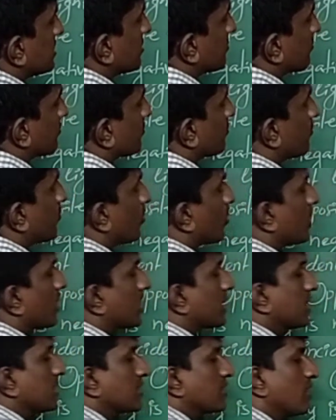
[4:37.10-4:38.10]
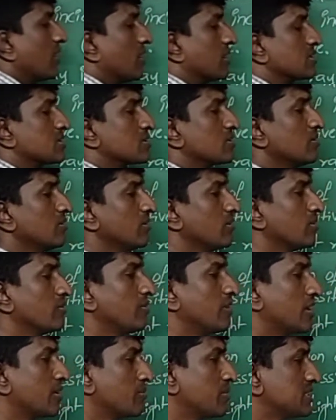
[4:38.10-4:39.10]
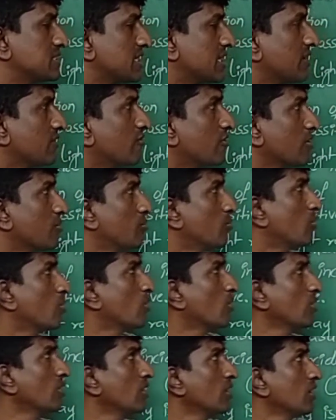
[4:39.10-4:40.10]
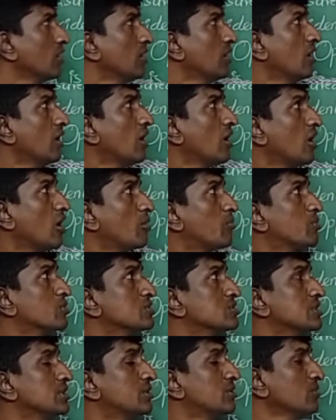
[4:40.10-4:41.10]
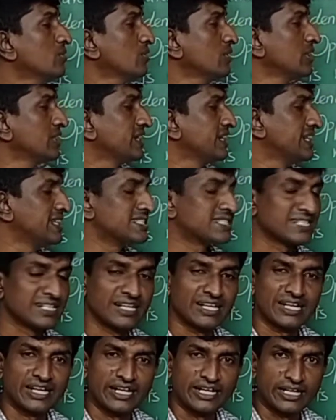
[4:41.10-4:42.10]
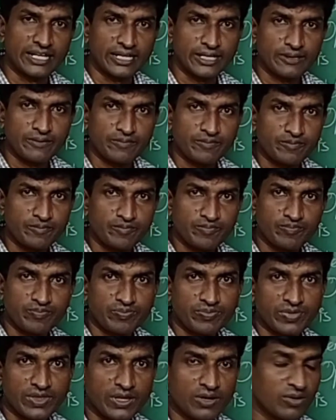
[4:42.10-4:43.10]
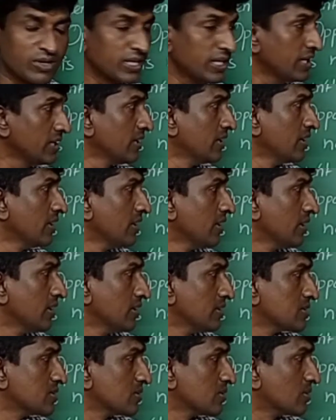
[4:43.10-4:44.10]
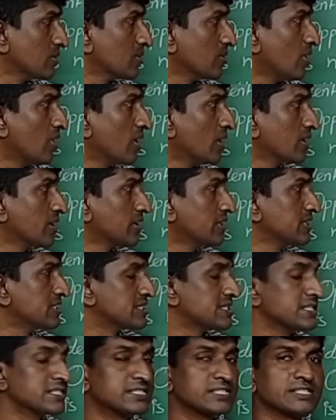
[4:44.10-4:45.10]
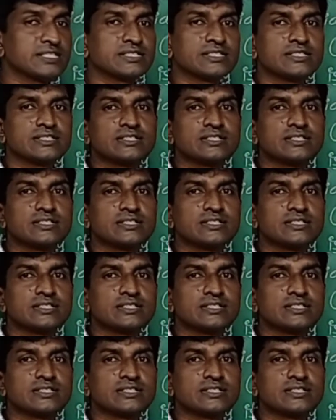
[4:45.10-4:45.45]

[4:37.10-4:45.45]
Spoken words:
F, focal length also we are measuring from pole opposite to incident light ray. Okay, so all the distances